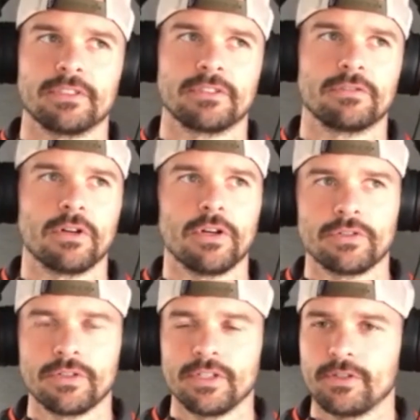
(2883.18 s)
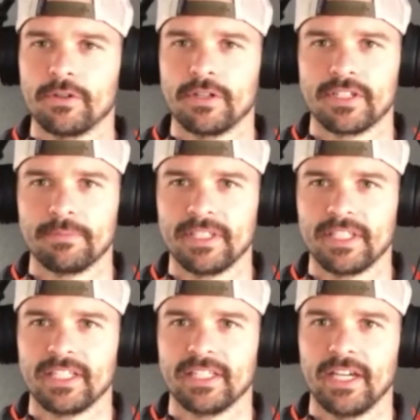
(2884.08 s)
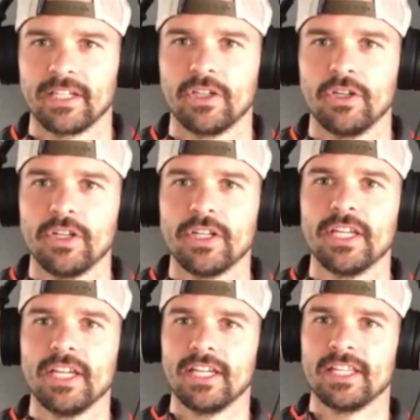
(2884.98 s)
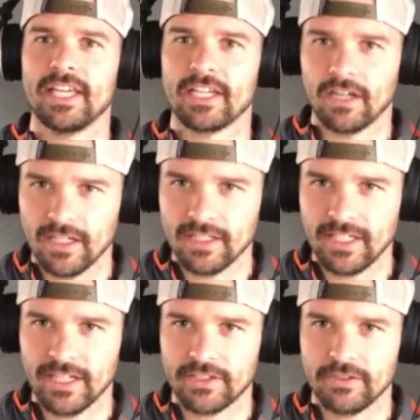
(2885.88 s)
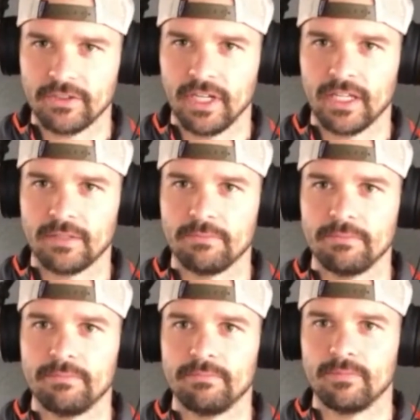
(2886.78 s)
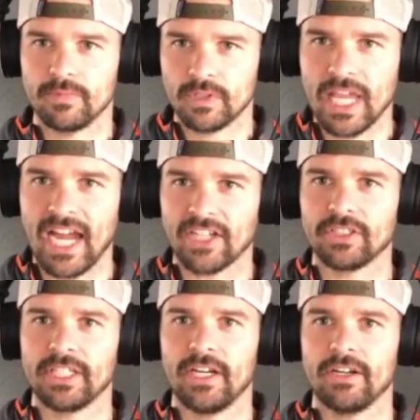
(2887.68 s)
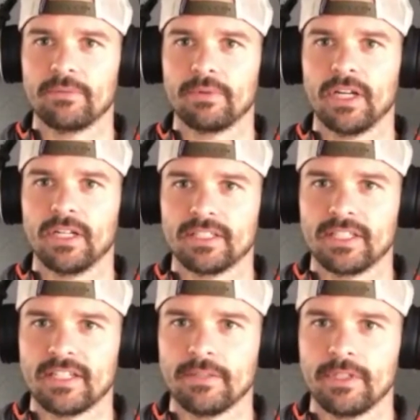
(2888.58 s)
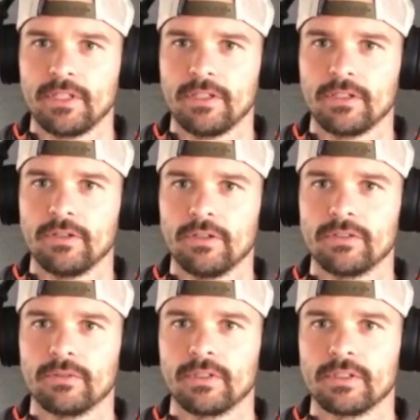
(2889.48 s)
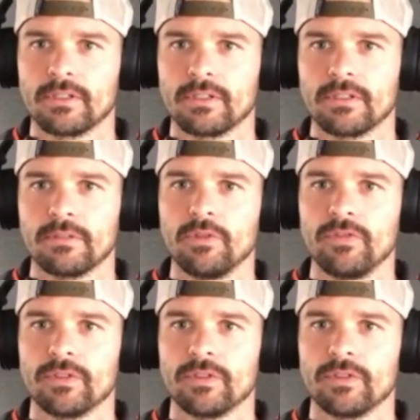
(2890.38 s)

grocery store or something like that, could they contact you and actually carry the product? Is that something that you're going towards? Yeah,